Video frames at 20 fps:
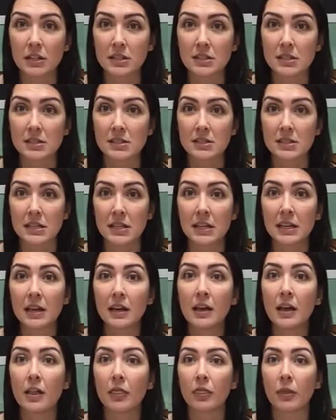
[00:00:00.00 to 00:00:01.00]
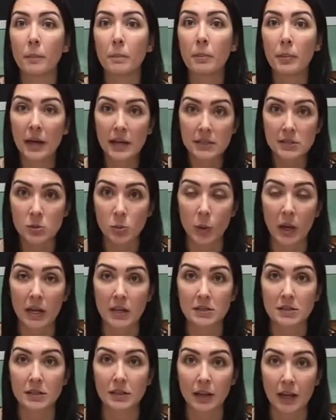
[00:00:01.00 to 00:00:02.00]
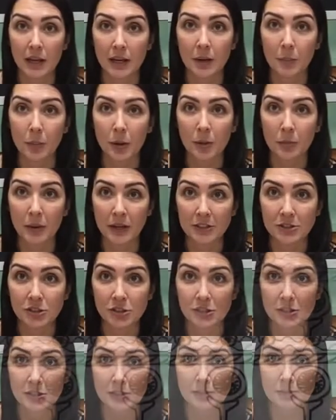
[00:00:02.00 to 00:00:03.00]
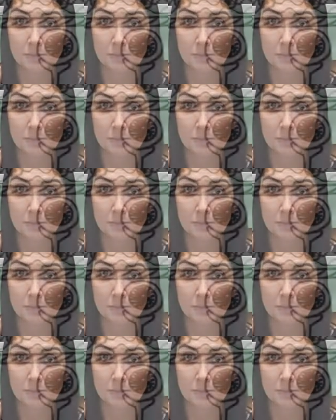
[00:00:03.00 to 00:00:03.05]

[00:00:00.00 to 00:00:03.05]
to see the best way to line up our pictures.